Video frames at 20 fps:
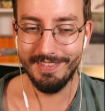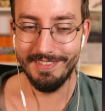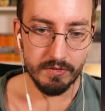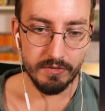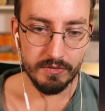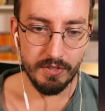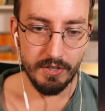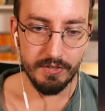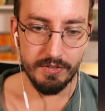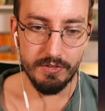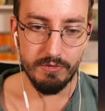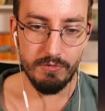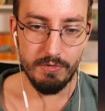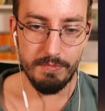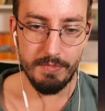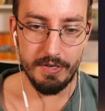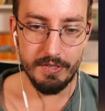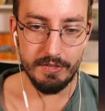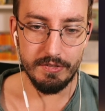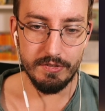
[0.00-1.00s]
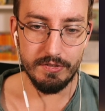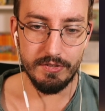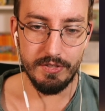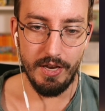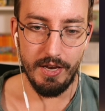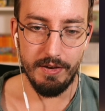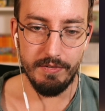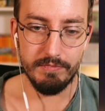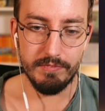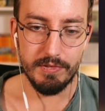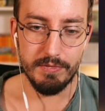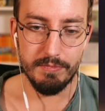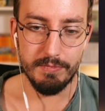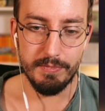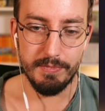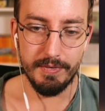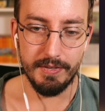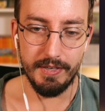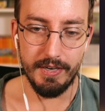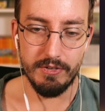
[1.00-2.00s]
The idea remains the same,
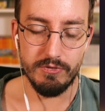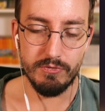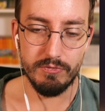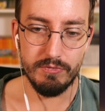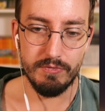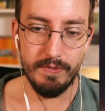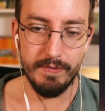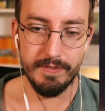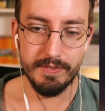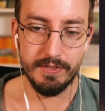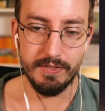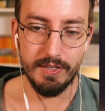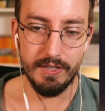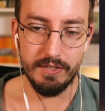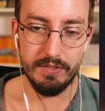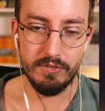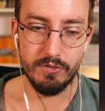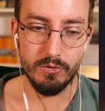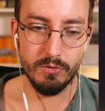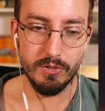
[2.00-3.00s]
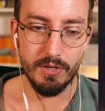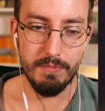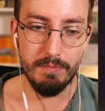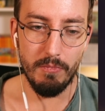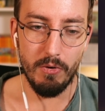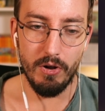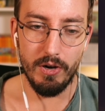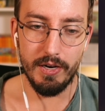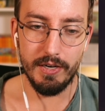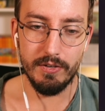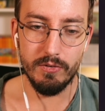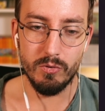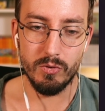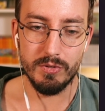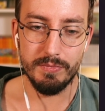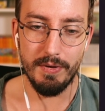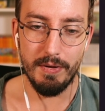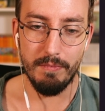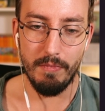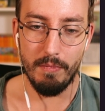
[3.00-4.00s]
keeping engaged through the six, so they're more likely to
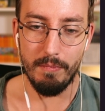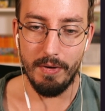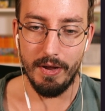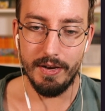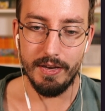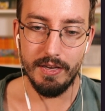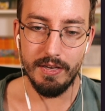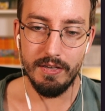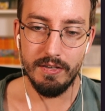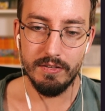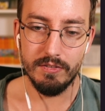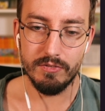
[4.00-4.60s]
spend more money.